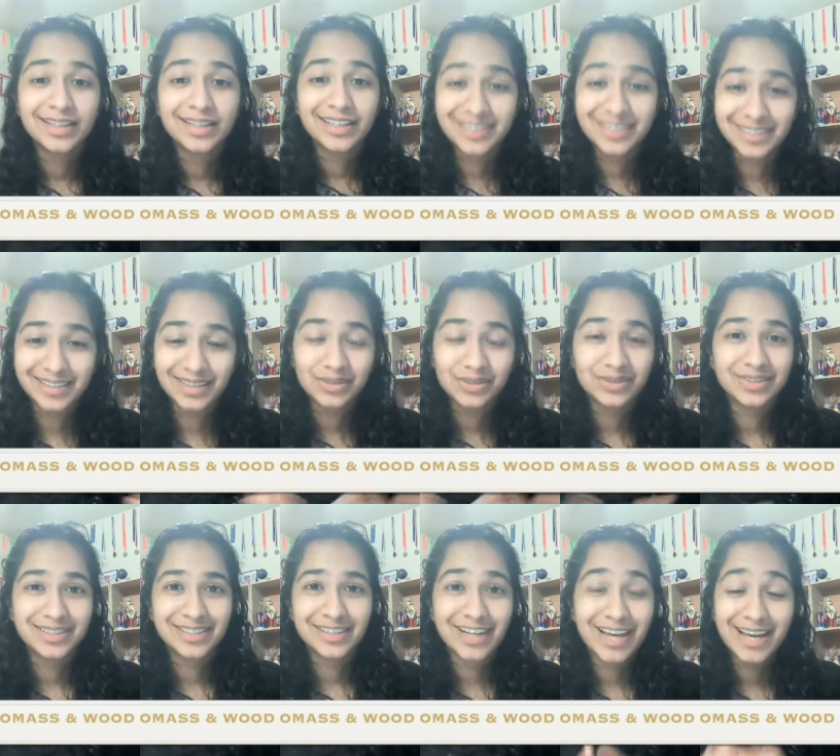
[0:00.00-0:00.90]
is
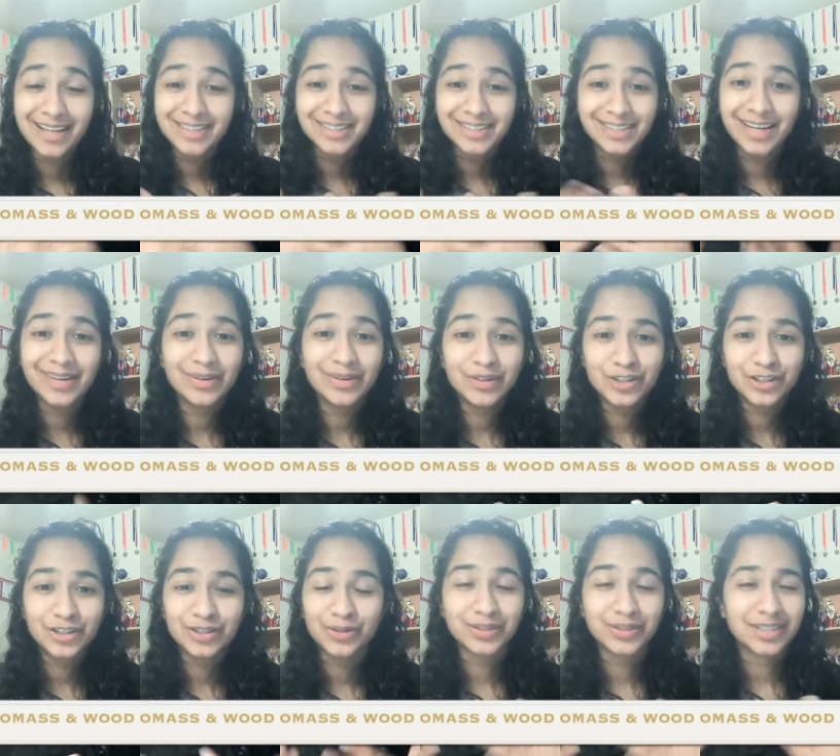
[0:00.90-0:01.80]
used as an energy
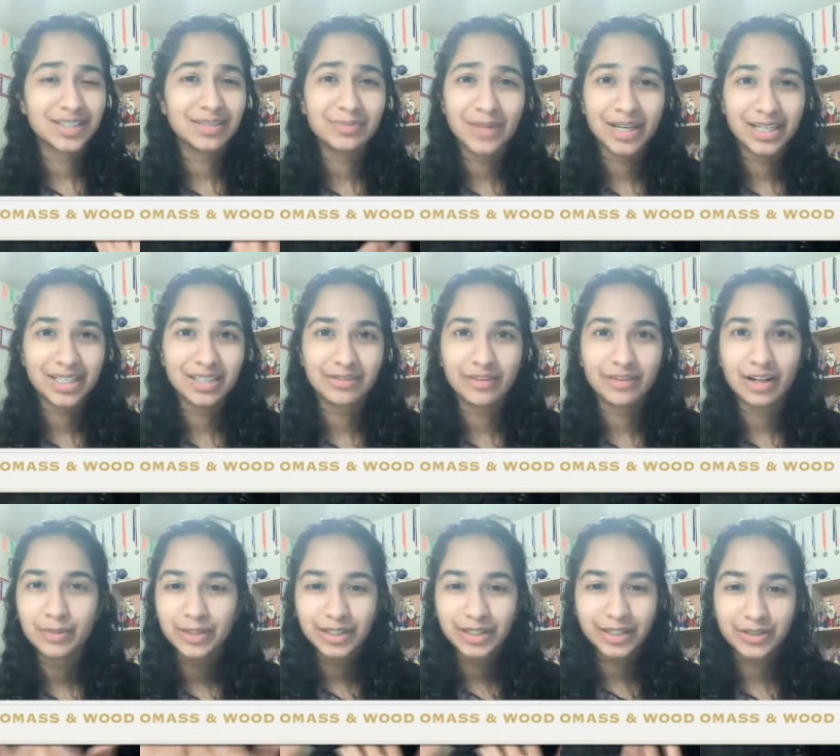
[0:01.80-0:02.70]
source in many
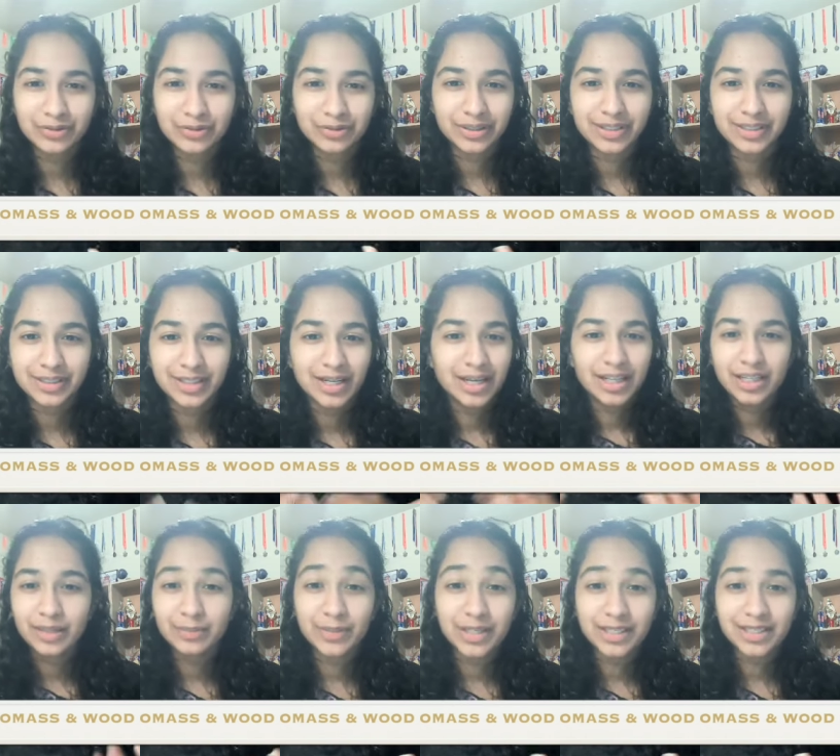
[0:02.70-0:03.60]
developing countries.
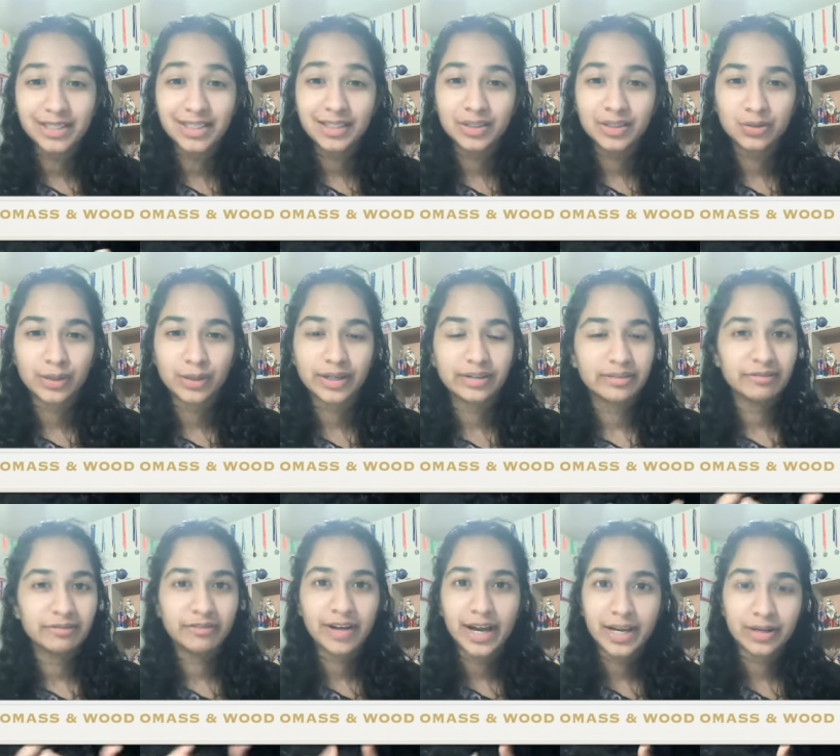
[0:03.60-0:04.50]
That makes sense, right?
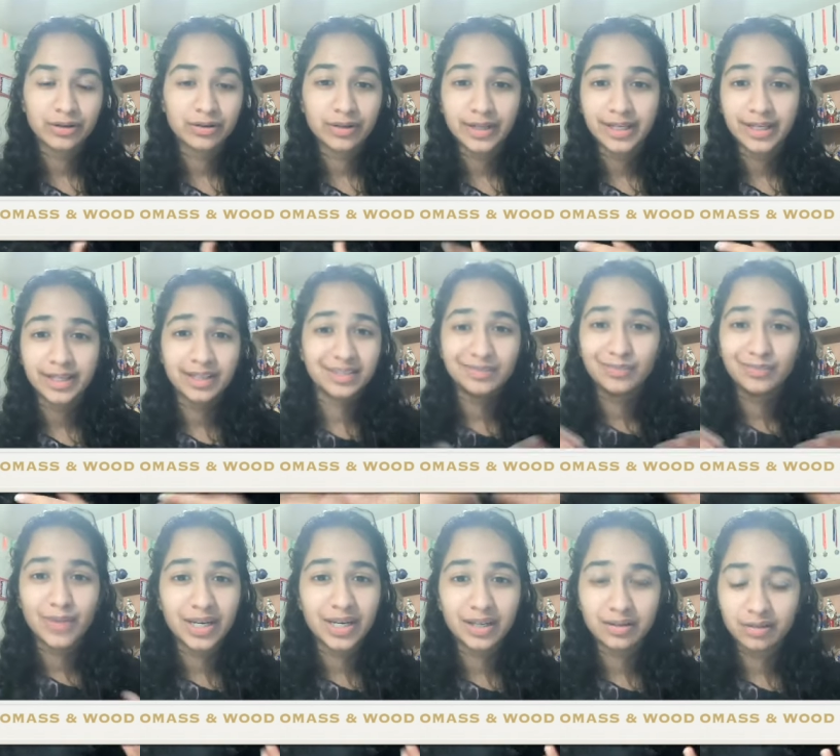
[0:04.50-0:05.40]
Fire and
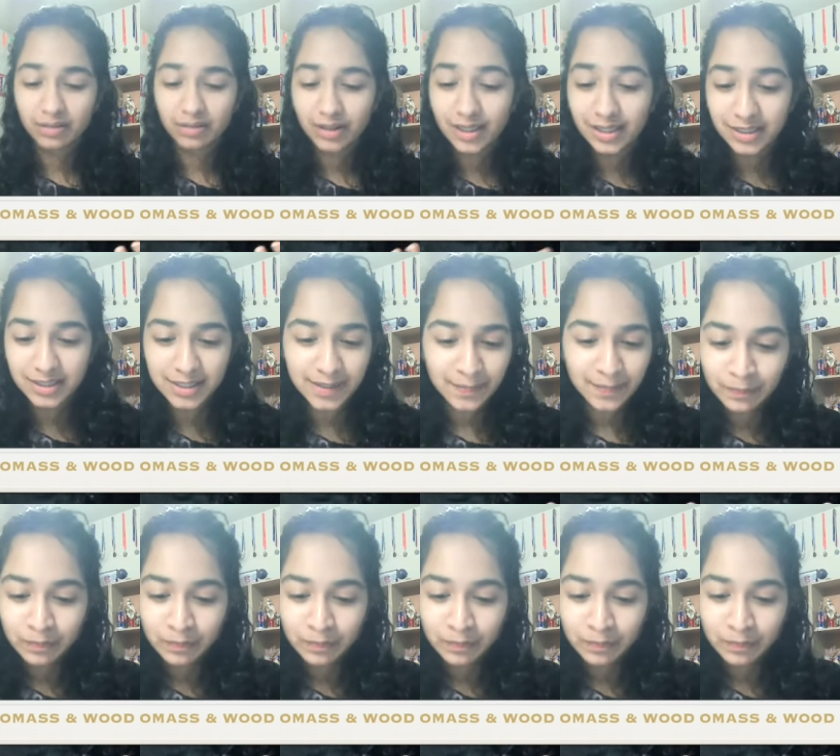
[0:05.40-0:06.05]
many other things.